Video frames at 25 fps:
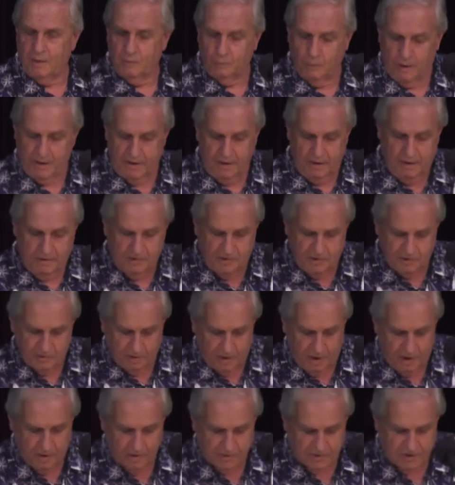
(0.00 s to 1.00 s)
one of the, just
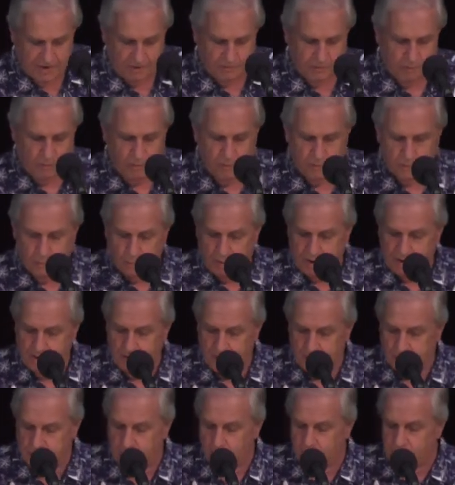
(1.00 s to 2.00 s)
closing thought, one of the
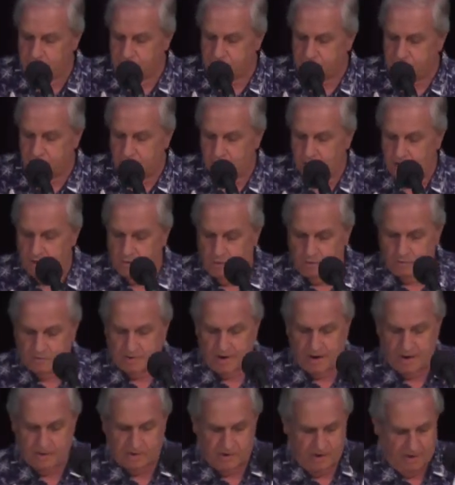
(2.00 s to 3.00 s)
points that I looked
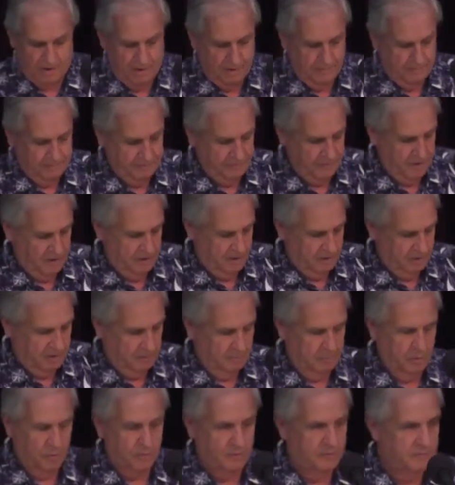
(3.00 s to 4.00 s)
at in the
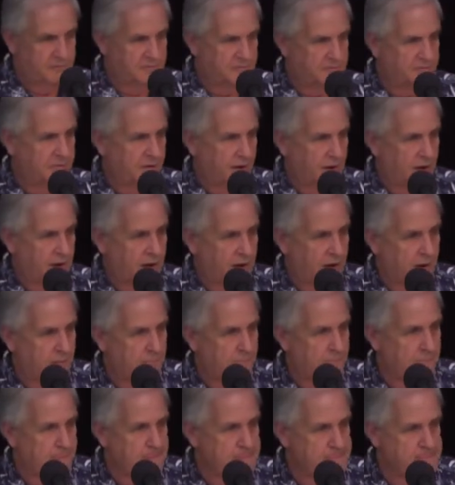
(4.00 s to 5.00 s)
book of
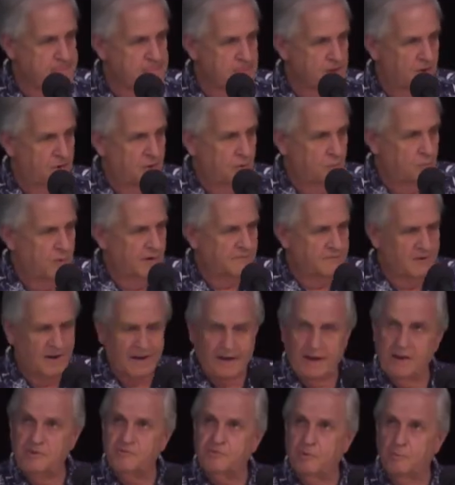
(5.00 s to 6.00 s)
um,
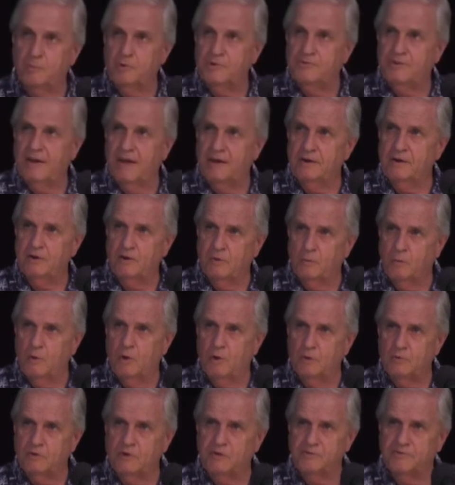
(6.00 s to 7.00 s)
Revelation was the end of the
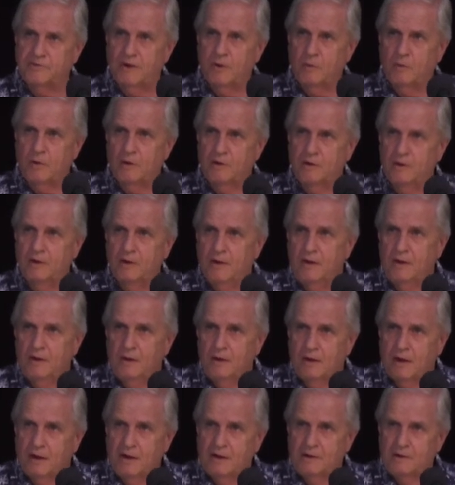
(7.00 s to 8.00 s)
world and so on.
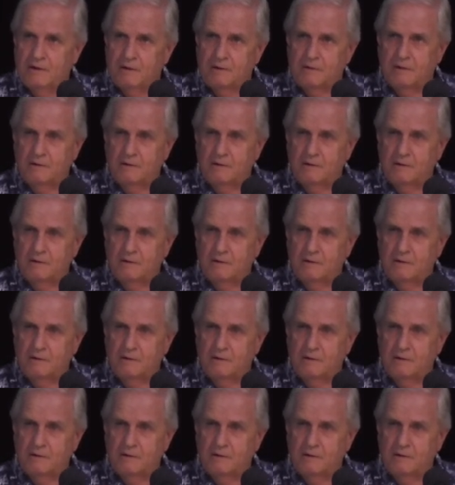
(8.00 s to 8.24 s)
And